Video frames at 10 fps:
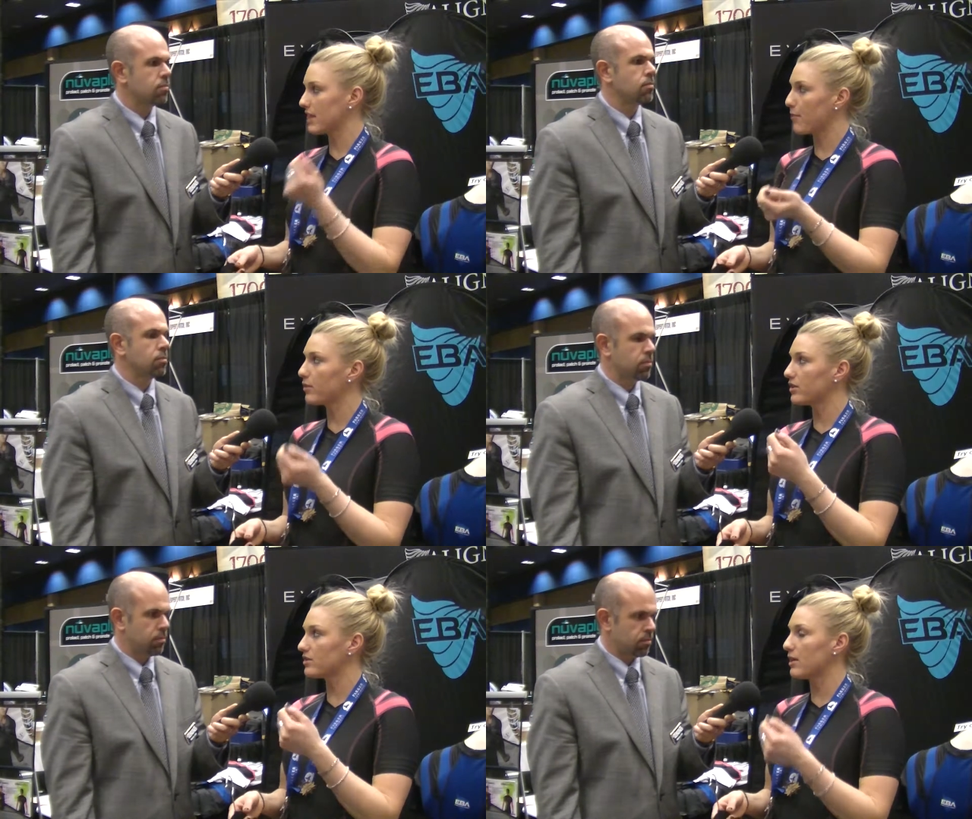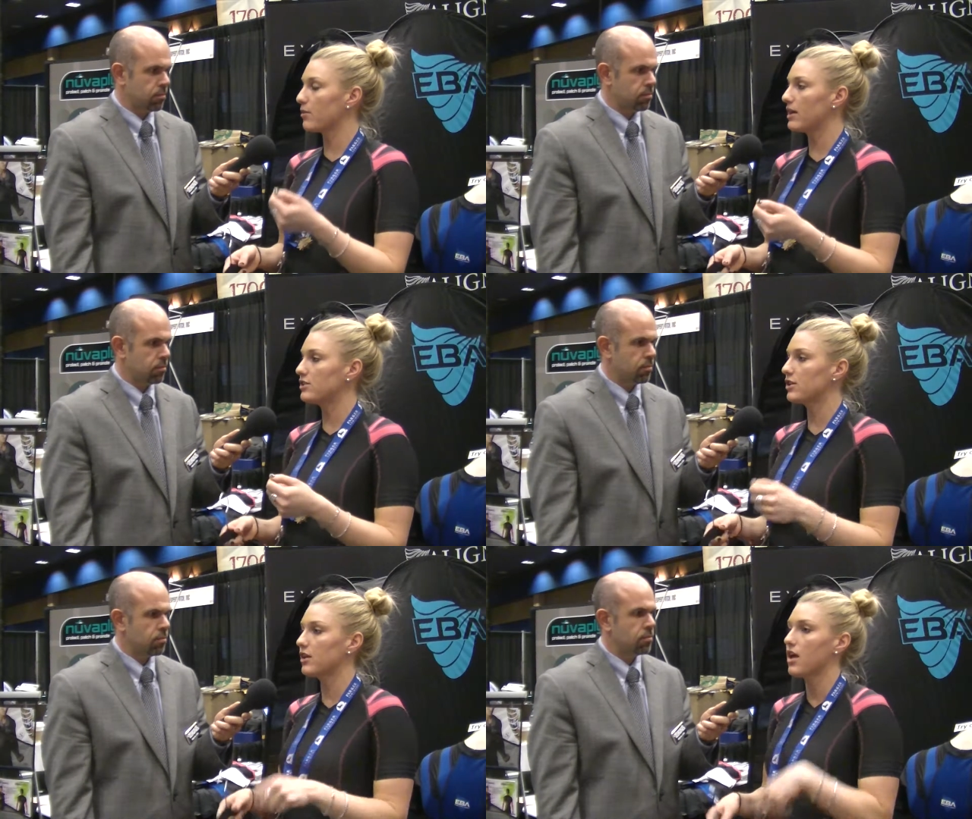Speaker 1: scapula
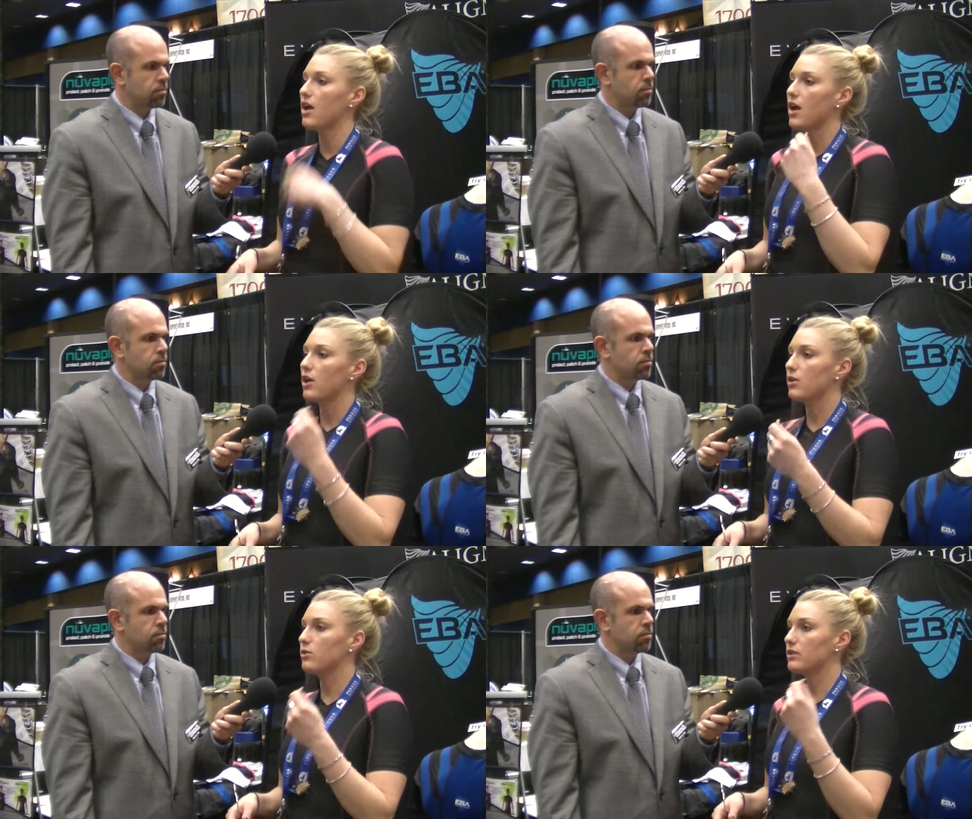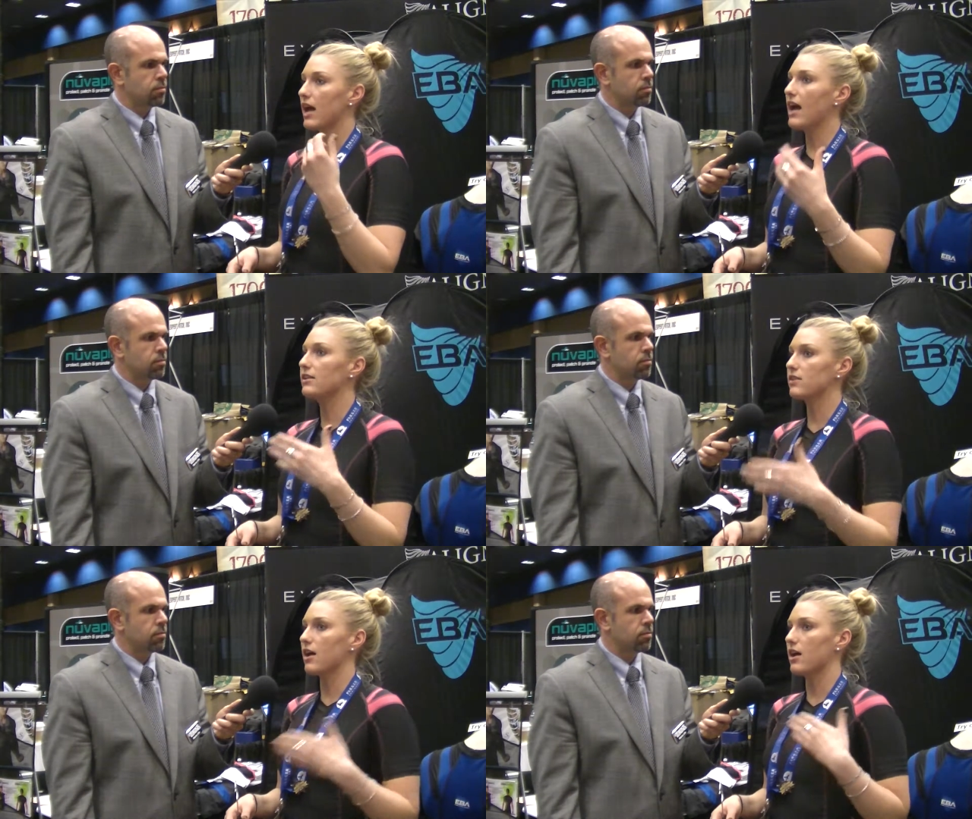stabilizer. It has